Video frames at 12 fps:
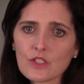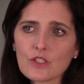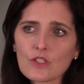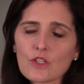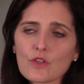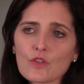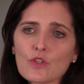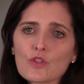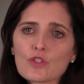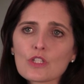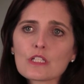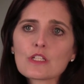
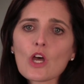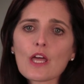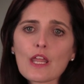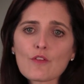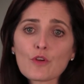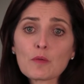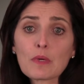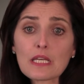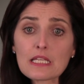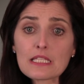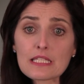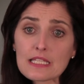Usually not
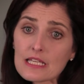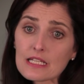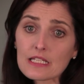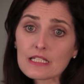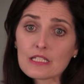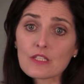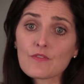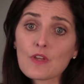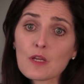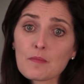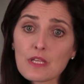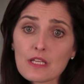everybody's sick in the
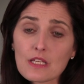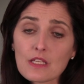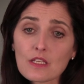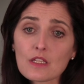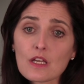family.